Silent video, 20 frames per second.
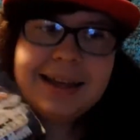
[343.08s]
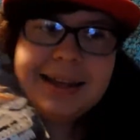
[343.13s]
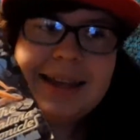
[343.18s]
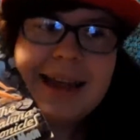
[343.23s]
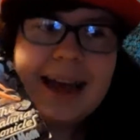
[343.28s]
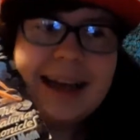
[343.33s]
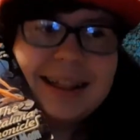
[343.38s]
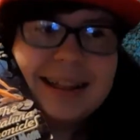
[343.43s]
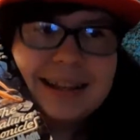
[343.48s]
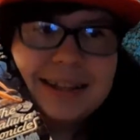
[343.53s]
yeah,
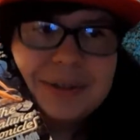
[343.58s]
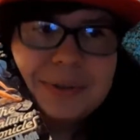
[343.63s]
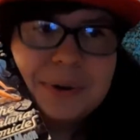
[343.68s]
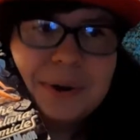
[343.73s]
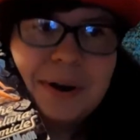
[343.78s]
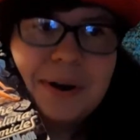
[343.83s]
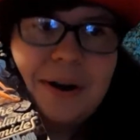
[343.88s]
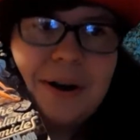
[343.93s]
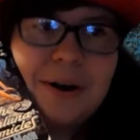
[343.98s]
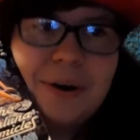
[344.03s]
these
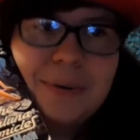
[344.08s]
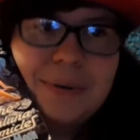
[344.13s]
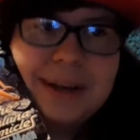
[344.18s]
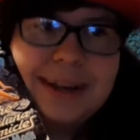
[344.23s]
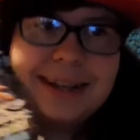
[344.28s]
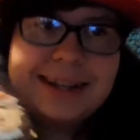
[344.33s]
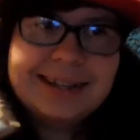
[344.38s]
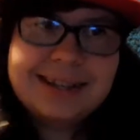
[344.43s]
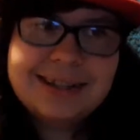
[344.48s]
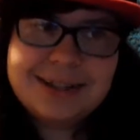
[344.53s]
were
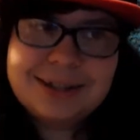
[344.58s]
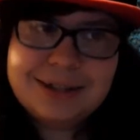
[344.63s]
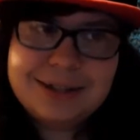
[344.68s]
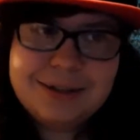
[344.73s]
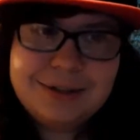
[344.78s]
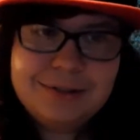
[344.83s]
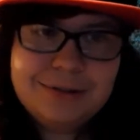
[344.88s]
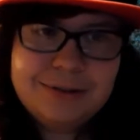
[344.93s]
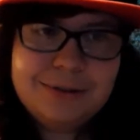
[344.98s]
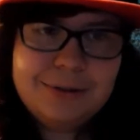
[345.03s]
always
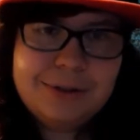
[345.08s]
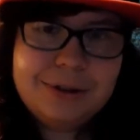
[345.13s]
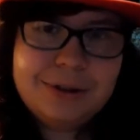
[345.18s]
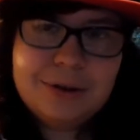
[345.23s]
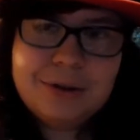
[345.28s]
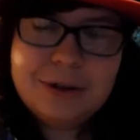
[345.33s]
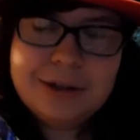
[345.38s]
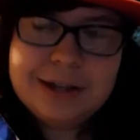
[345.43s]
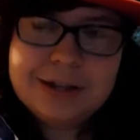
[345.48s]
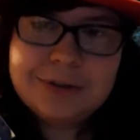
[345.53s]

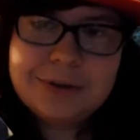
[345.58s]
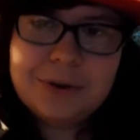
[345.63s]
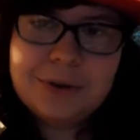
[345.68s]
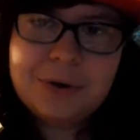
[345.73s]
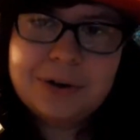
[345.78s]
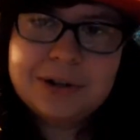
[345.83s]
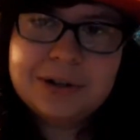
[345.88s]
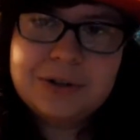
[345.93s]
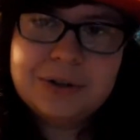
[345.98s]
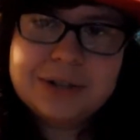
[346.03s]
these are the
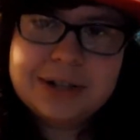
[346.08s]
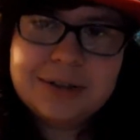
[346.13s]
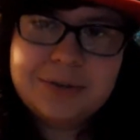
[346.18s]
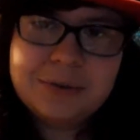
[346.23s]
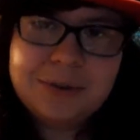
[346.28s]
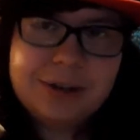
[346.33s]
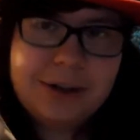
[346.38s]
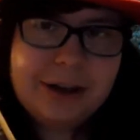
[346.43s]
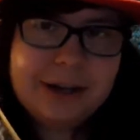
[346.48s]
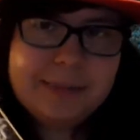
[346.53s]
horror stories that
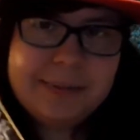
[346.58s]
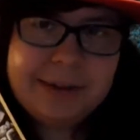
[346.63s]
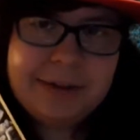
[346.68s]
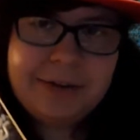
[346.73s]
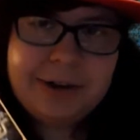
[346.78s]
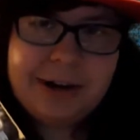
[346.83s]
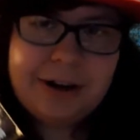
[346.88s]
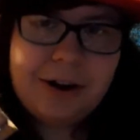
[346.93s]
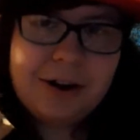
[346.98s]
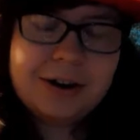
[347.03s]
really hooked me in the
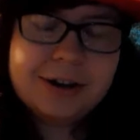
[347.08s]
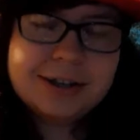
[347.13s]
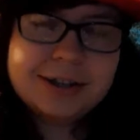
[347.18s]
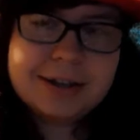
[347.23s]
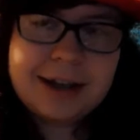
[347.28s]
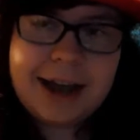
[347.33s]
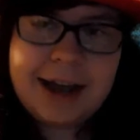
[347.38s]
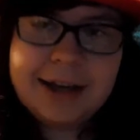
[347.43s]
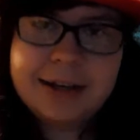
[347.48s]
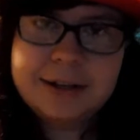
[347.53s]
reading. R.L.
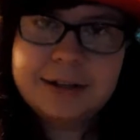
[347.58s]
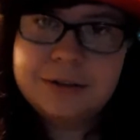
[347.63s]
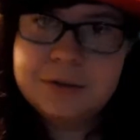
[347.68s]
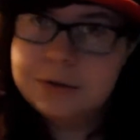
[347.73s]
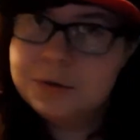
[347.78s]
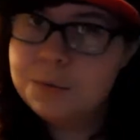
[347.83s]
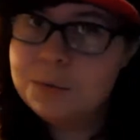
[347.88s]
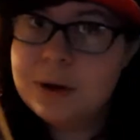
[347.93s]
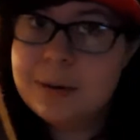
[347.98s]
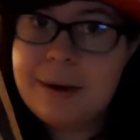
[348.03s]
Stine
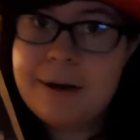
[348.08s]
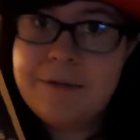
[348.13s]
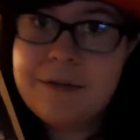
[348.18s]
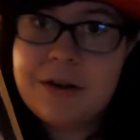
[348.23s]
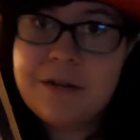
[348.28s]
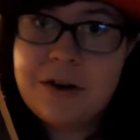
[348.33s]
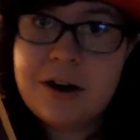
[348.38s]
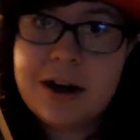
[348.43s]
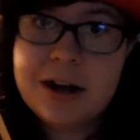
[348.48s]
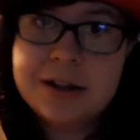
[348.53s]
is one of my
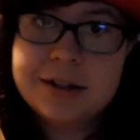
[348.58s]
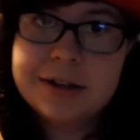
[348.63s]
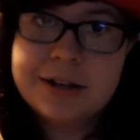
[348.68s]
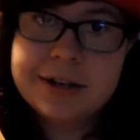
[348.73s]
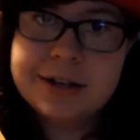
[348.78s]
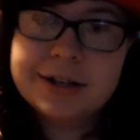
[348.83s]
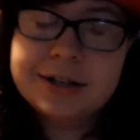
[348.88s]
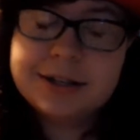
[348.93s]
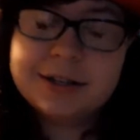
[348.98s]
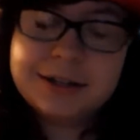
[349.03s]
favorite
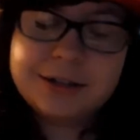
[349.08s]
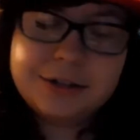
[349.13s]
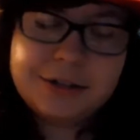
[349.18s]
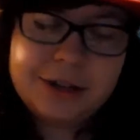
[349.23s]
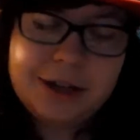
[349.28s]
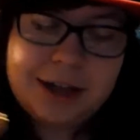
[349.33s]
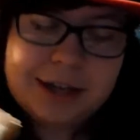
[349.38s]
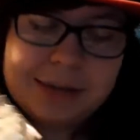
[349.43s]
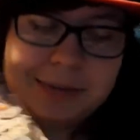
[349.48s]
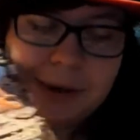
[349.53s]
authors, as you
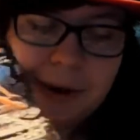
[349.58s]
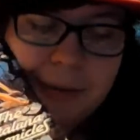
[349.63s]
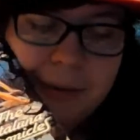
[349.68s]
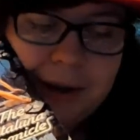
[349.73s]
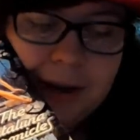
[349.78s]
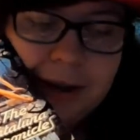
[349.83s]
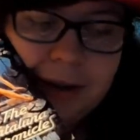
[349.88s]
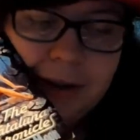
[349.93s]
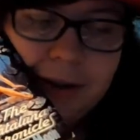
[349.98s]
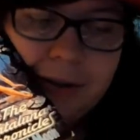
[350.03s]
guys may or may
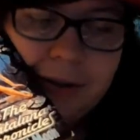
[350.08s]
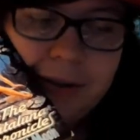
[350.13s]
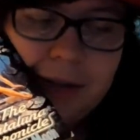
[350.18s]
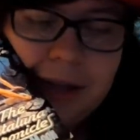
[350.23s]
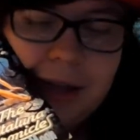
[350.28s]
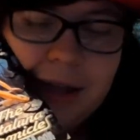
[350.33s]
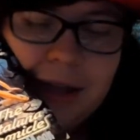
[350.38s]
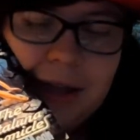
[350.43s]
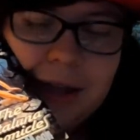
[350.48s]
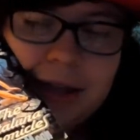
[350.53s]
not know.
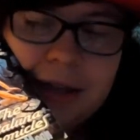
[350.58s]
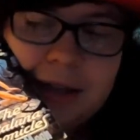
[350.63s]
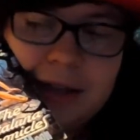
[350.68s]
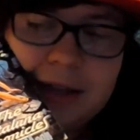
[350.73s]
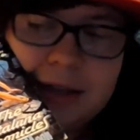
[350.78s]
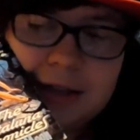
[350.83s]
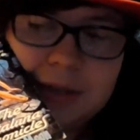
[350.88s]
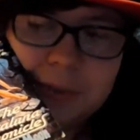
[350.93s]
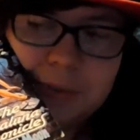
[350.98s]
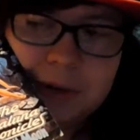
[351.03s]
He
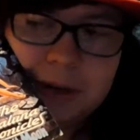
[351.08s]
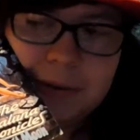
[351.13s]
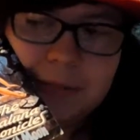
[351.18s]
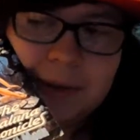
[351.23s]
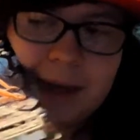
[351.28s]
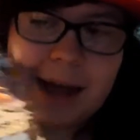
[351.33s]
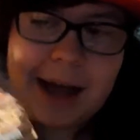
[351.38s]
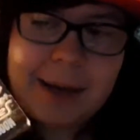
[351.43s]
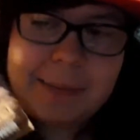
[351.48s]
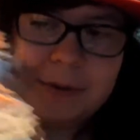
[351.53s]
is one of my
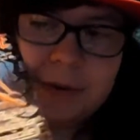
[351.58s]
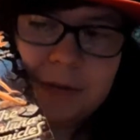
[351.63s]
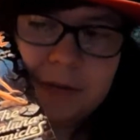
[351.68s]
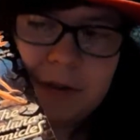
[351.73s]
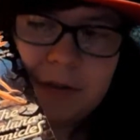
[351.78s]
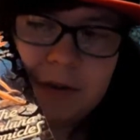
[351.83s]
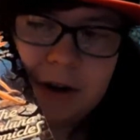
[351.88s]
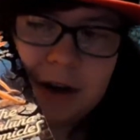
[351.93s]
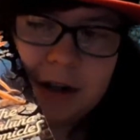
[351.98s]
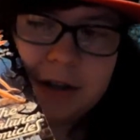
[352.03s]
absolute
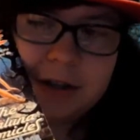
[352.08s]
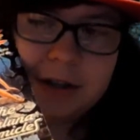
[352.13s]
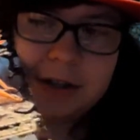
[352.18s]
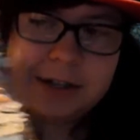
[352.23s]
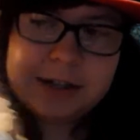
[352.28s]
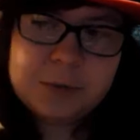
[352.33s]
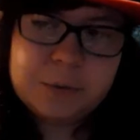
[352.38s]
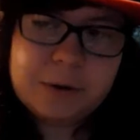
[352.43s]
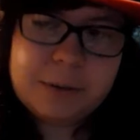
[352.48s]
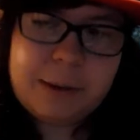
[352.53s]
favorite authors.
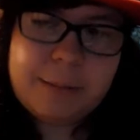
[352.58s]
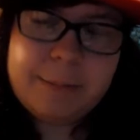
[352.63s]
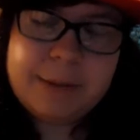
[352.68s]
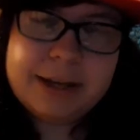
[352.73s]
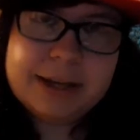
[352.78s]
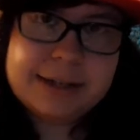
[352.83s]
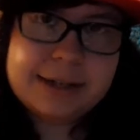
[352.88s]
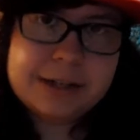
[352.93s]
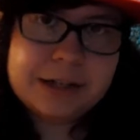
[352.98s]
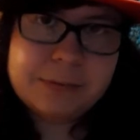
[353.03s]
He's one of my
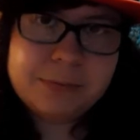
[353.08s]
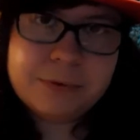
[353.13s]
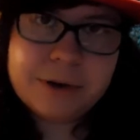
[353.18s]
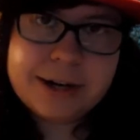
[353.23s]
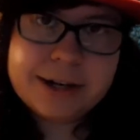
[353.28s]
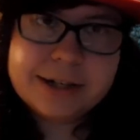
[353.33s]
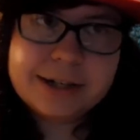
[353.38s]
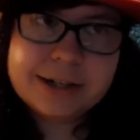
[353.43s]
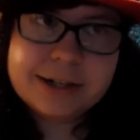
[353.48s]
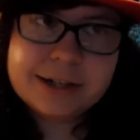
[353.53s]
biggest
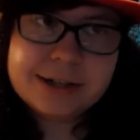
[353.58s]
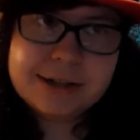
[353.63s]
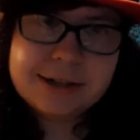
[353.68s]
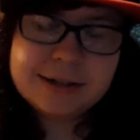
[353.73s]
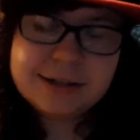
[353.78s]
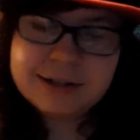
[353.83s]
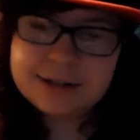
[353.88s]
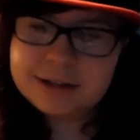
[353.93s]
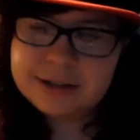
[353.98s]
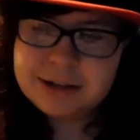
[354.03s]

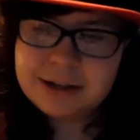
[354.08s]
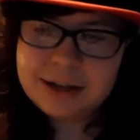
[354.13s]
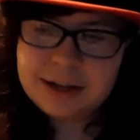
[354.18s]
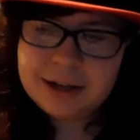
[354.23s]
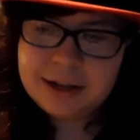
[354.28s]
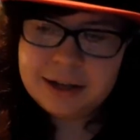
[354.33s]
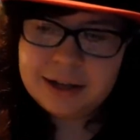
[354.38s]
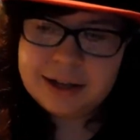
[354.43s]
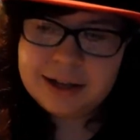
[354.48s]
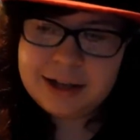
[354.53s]
inspirations
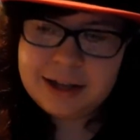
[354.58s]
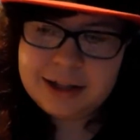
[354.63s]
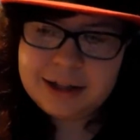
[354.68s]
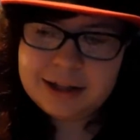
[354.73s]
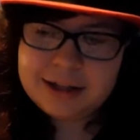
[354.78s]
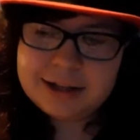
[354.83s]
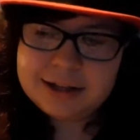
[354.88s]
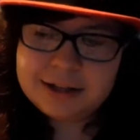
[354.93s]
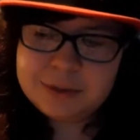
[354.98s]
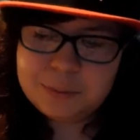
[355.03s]
in
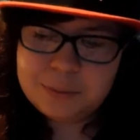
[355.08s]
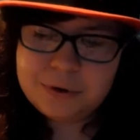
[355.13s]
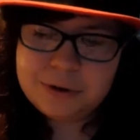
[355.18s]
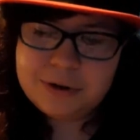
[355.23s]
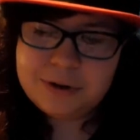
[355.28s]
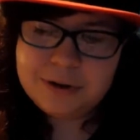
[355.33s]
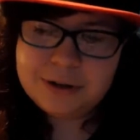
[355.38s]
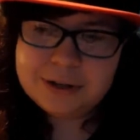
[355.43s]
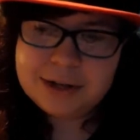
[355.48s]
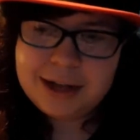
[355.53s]
this
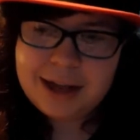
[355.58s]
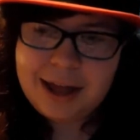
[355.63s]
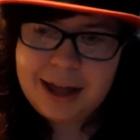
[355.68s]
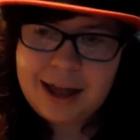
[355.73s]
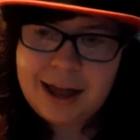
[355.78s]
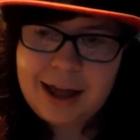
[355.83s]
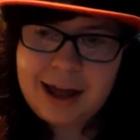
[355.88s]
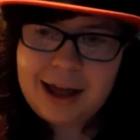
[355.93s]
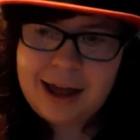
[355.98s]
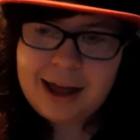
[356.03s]
world.
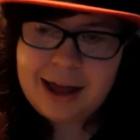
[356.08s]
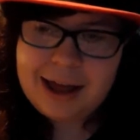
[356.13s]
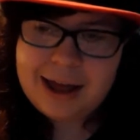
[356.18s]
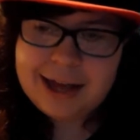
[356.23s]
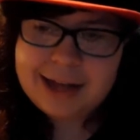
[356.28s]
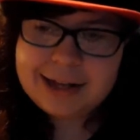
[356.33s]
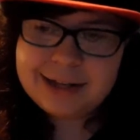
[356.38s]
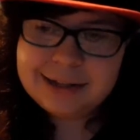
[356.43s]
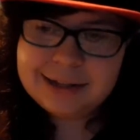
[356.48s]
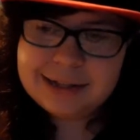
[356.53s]

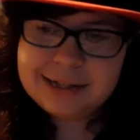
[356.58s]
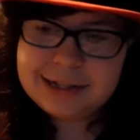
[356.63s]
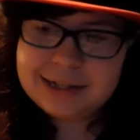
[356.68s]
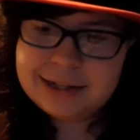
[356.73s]
And